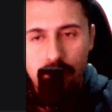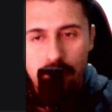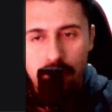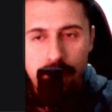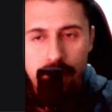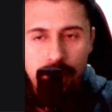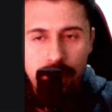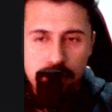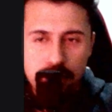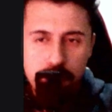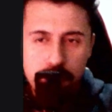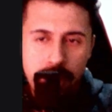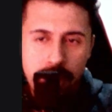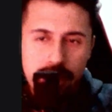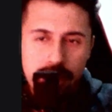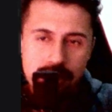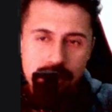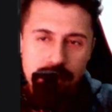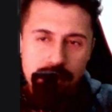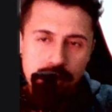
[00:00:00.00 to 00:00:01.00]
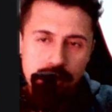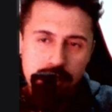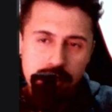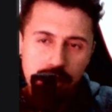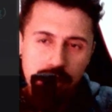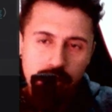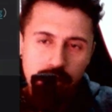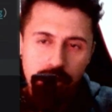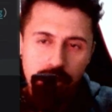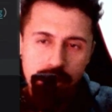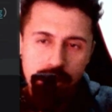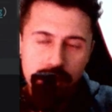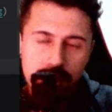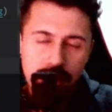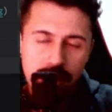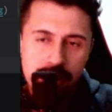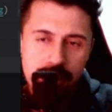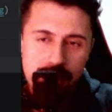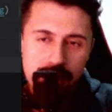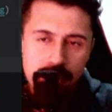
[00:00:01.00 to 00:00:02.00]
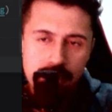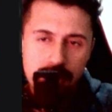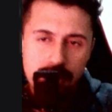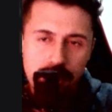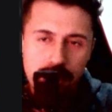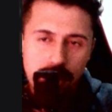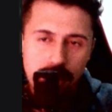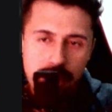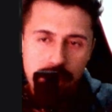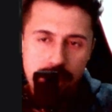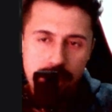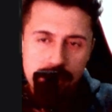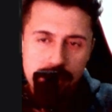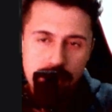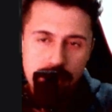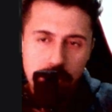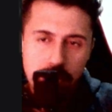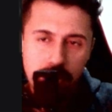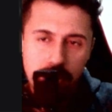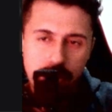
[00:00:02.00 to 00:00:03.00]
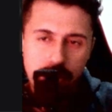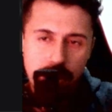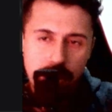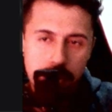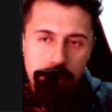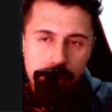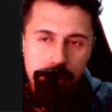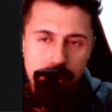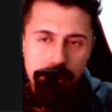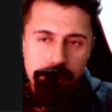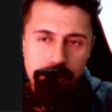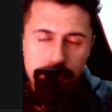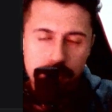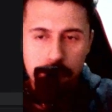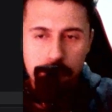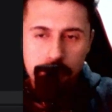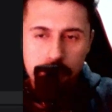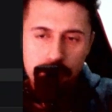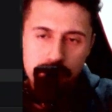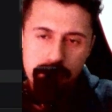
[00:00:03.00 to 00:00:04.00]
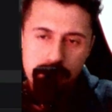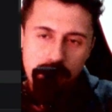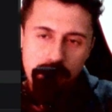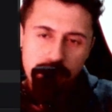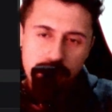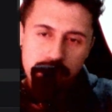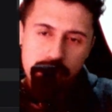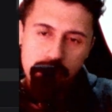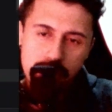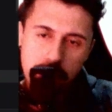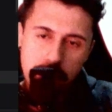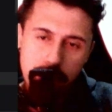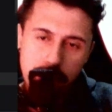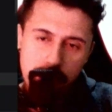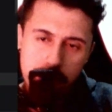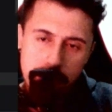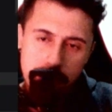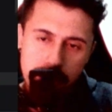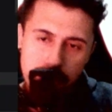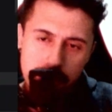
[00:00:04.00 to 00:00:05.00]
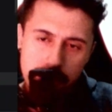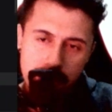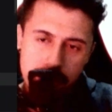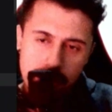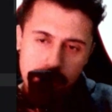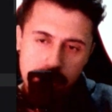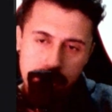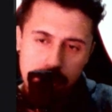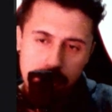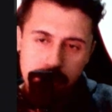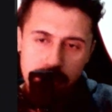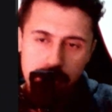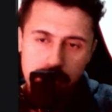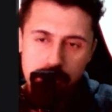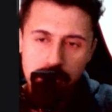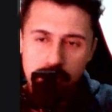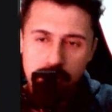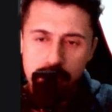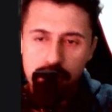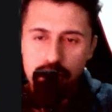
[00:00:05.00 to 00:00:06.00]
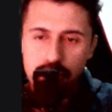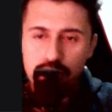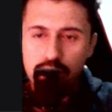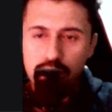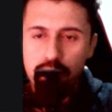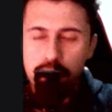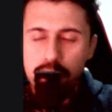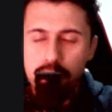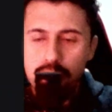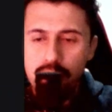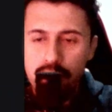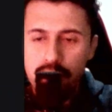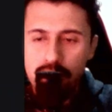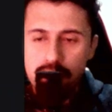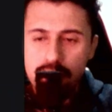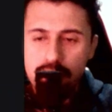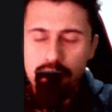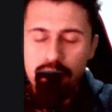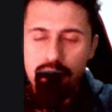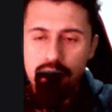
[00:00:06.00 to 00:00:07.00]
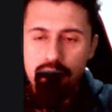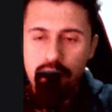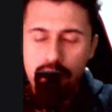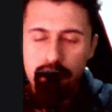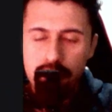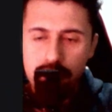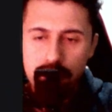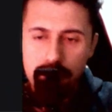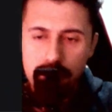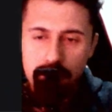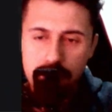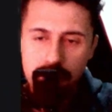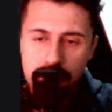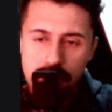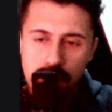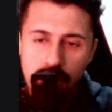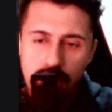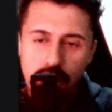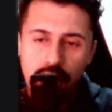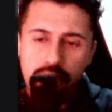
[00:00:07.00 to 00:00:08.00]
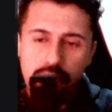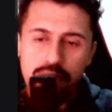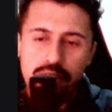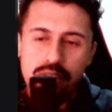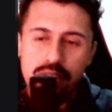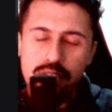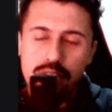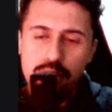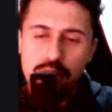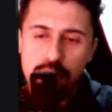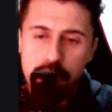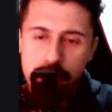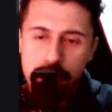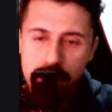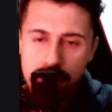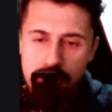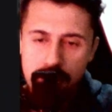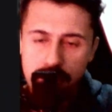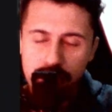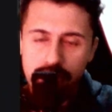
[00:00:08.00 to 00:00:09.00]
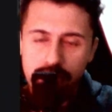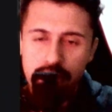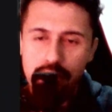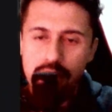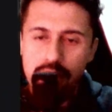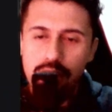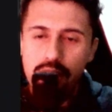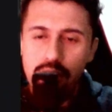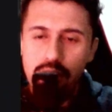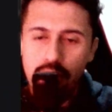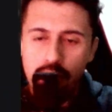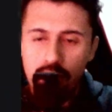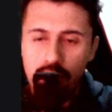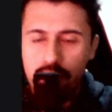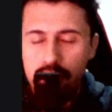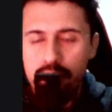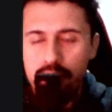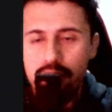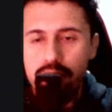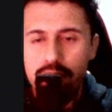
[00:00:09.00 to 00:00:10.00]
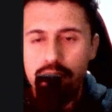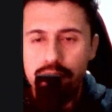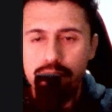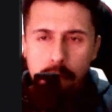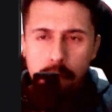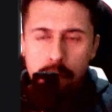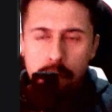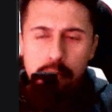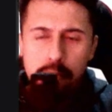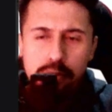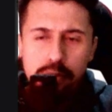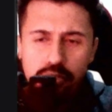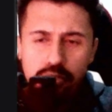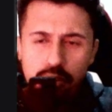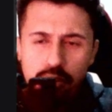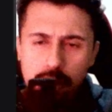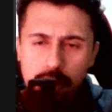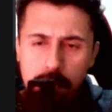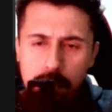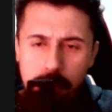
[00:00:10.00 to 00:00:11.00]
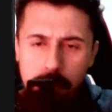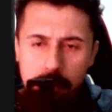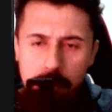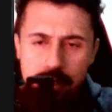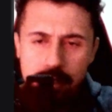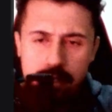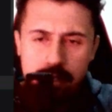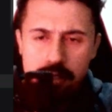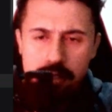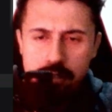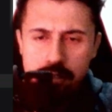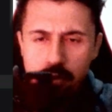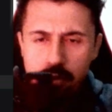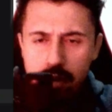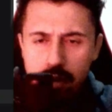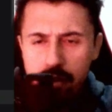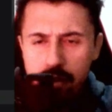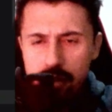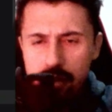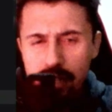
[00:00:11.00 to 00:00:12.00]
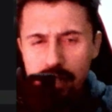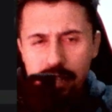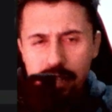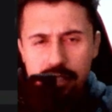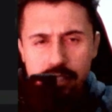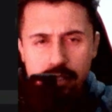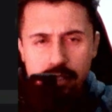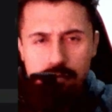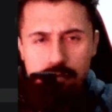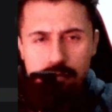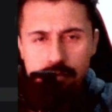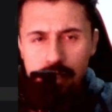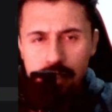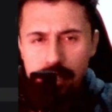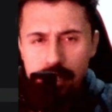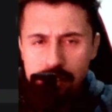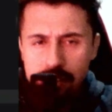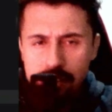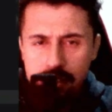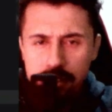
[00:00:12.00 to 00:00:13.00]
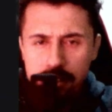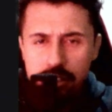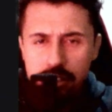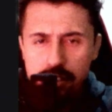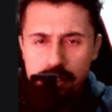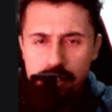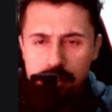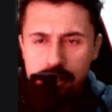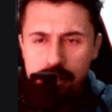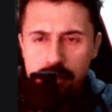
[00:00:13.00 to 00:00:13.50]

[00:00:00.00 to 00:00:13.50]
expects the order ID as a parameter, because after the payment it is going to update the status of this specific order. But before I implement this query, let's just